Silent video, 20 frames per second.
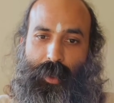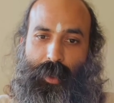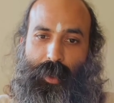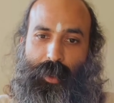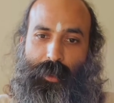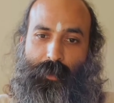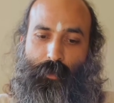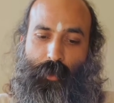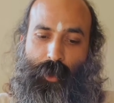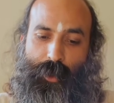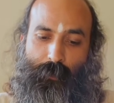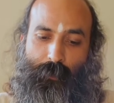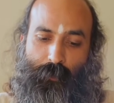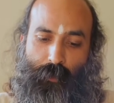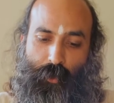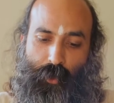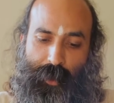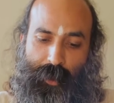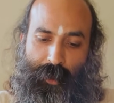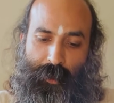At one
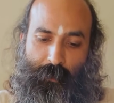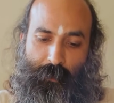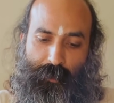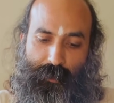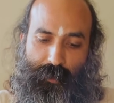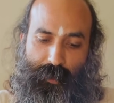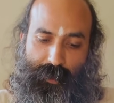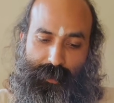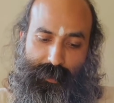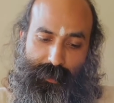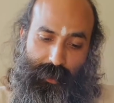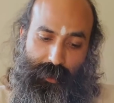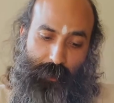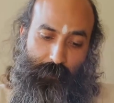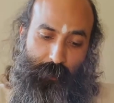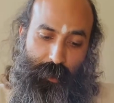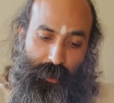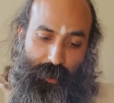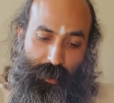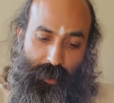point, this
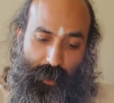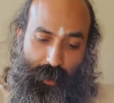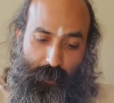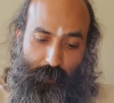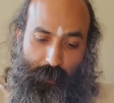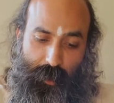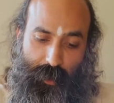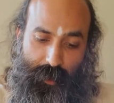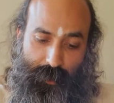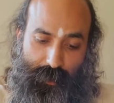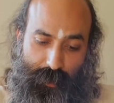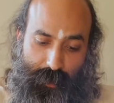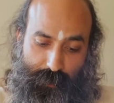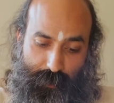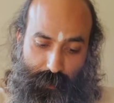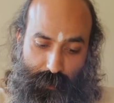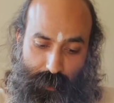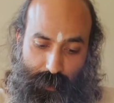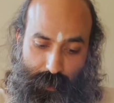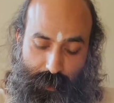demon king
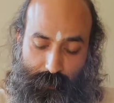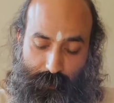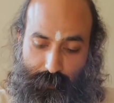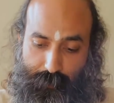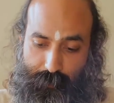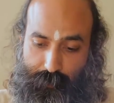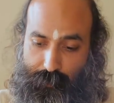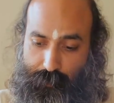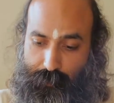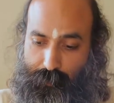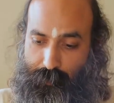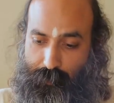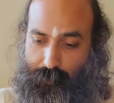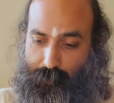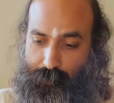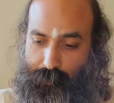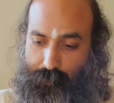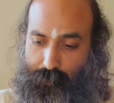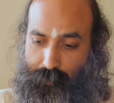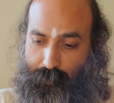Mahishasura,
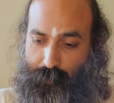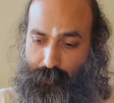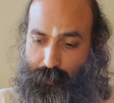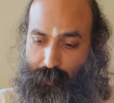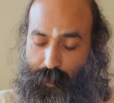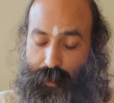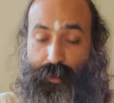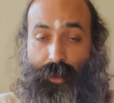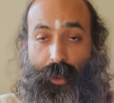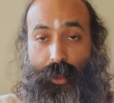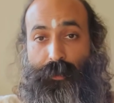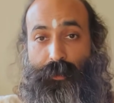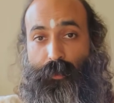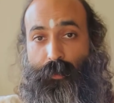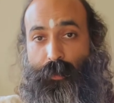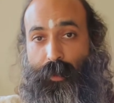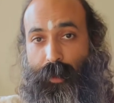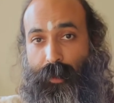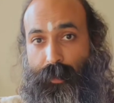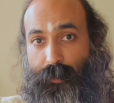this
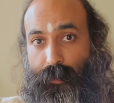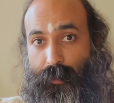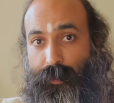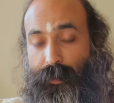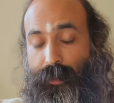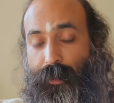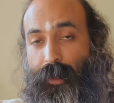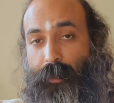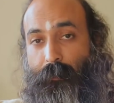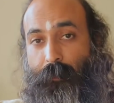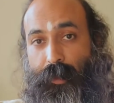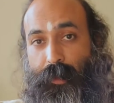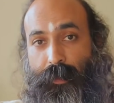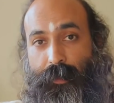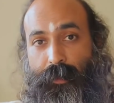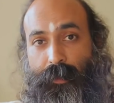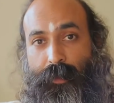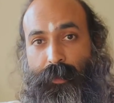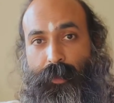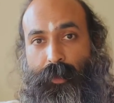asura, this
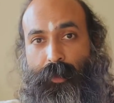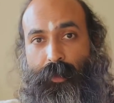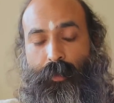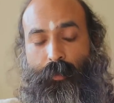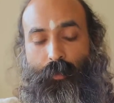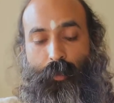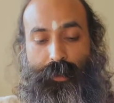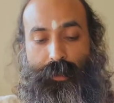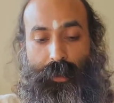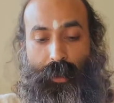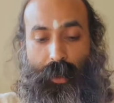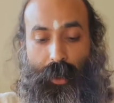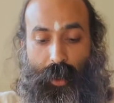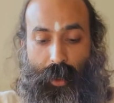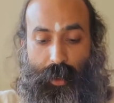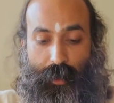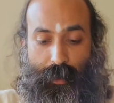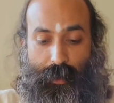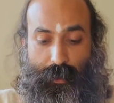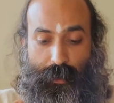demon, was an
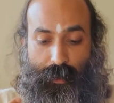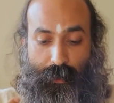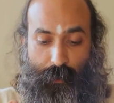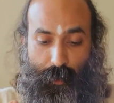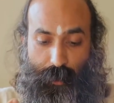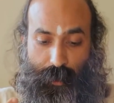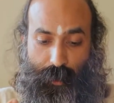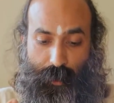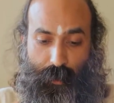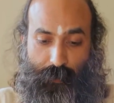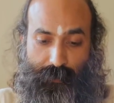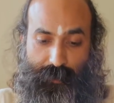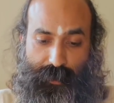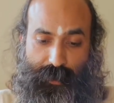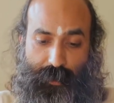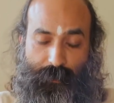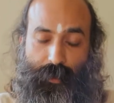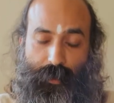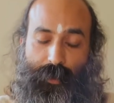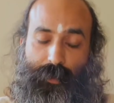ardent devotee of
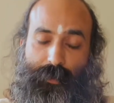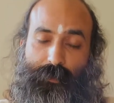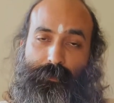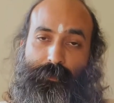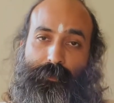Shiva.